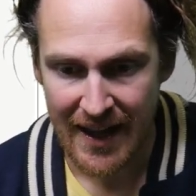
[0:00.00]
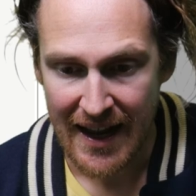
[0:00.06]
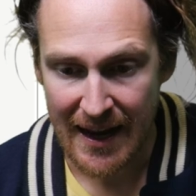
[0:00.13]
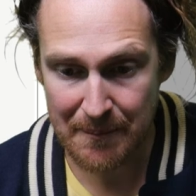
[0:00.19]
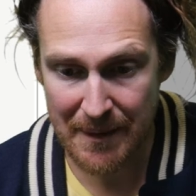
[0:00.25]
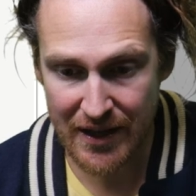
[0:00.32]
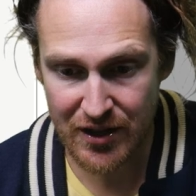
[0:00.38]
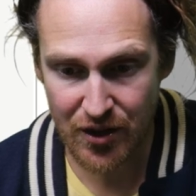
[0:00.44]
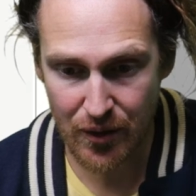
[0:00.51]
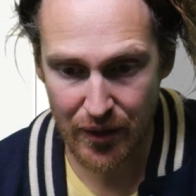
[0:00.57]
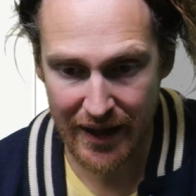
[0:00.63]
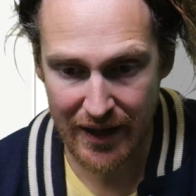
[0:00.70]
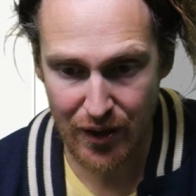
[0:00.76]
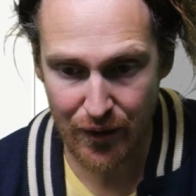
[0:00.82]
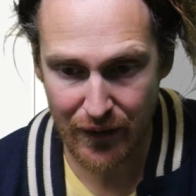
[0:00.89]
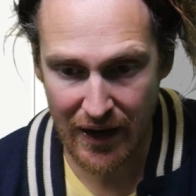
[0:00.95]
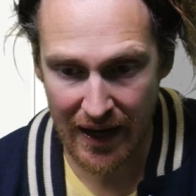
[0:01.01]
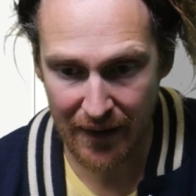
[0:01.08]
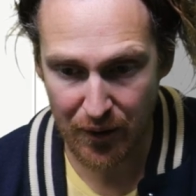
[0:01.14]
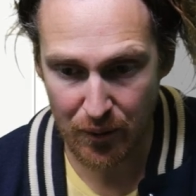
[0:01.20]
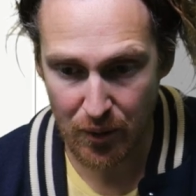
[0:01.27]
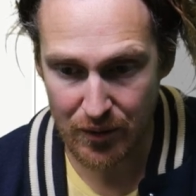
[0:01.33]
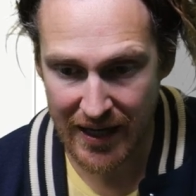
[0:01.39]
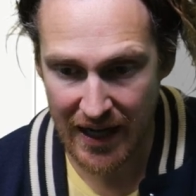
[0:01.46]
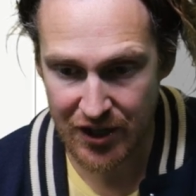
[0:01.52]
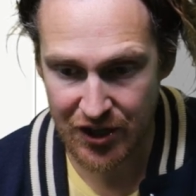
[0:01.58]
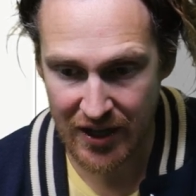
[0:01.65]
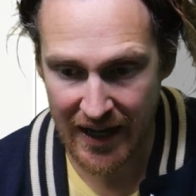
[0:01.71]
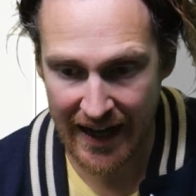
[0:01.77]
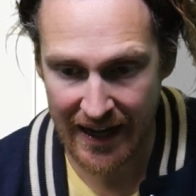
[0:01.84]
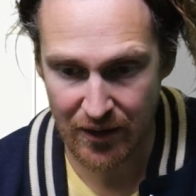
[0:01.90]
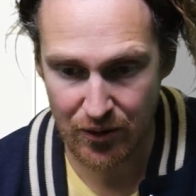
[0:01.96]
and make sure that you've got the rotation
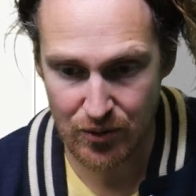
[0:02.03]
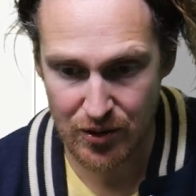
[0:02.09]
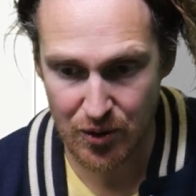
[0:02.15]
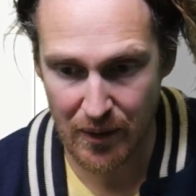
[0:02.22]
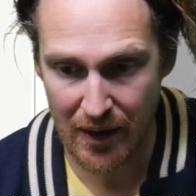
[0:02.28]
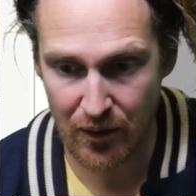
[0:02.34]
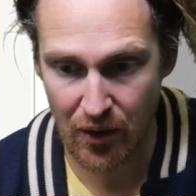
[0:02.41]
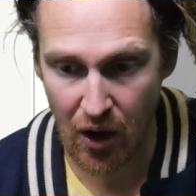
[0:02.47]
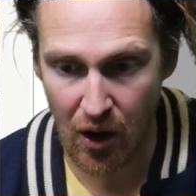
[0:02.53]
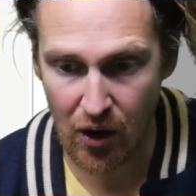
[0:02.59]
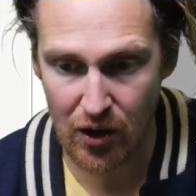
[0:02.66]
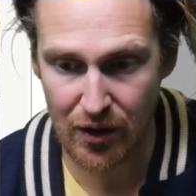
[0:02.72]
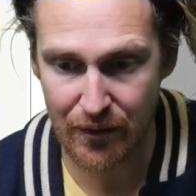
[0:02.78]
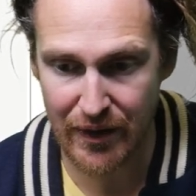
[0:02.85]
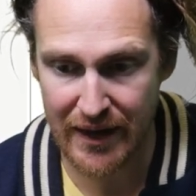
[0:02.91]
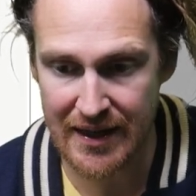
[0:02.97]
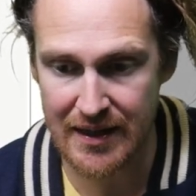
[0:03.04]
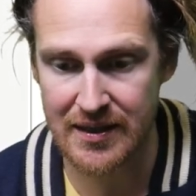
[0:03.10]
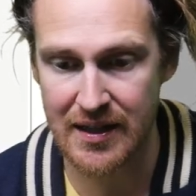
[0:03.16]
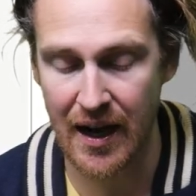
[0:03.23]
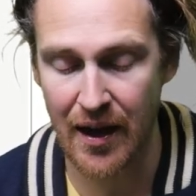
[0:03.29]
handles around all of these.